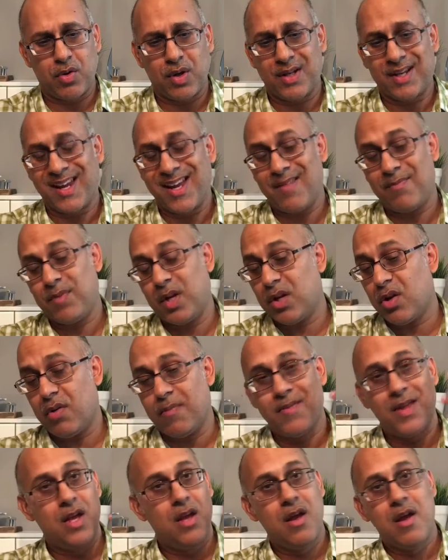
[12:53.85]
And again,
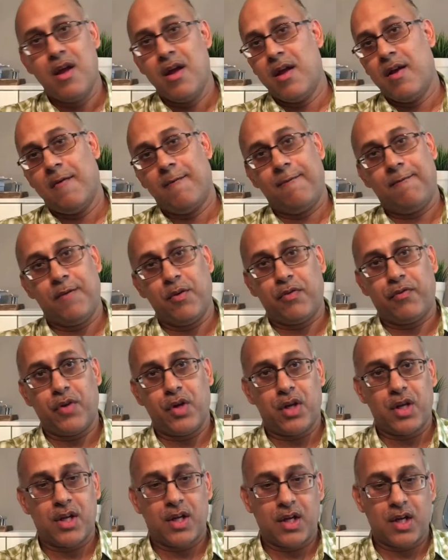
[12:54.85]
feel free
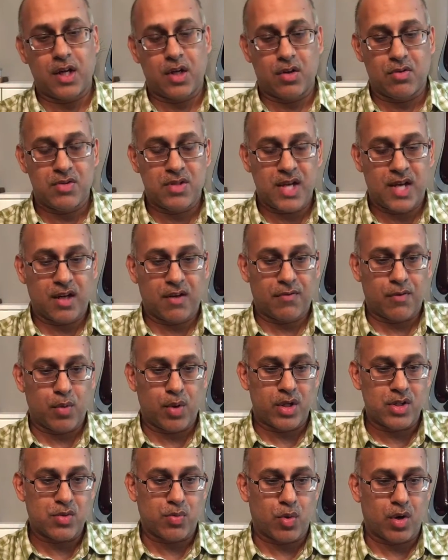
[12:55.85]
to, take it for
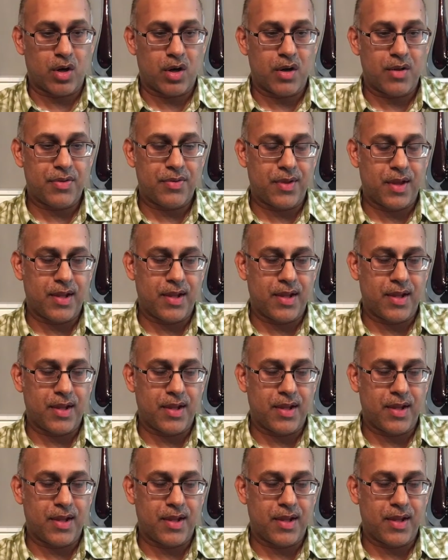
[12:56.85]
what it's worth.